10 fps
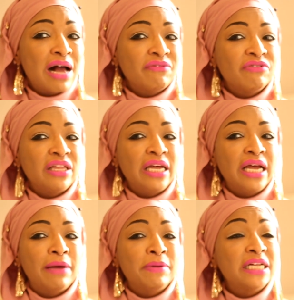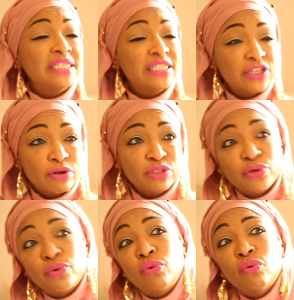have the ability to go to
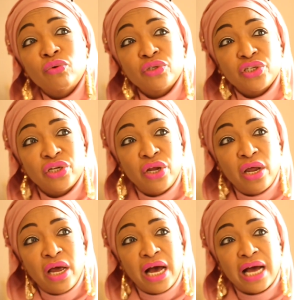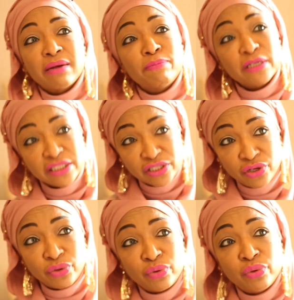court and
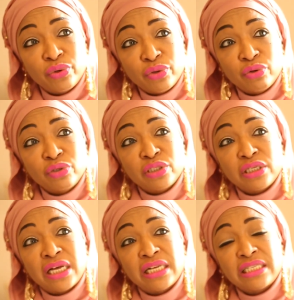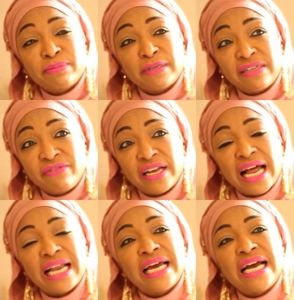pursue those specific
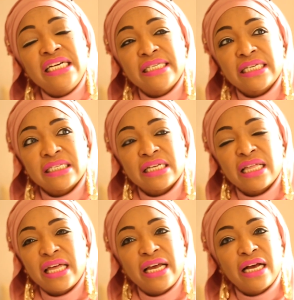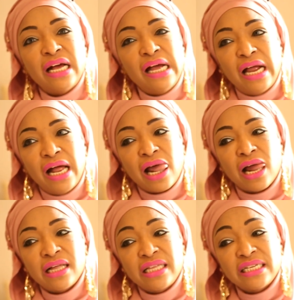allegations. I think
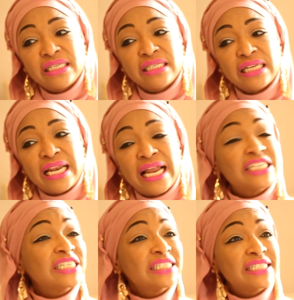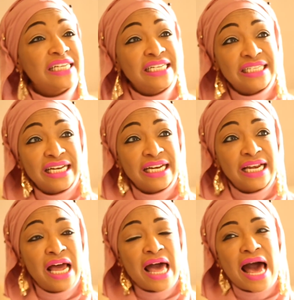this is election season,
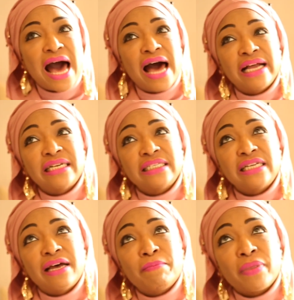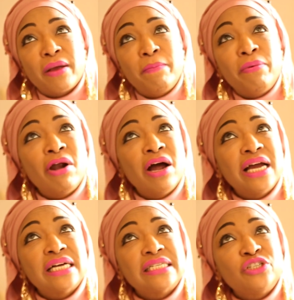and
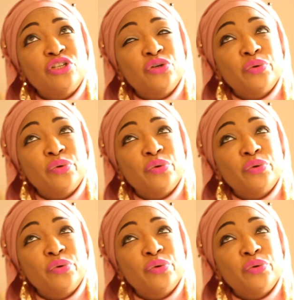prior to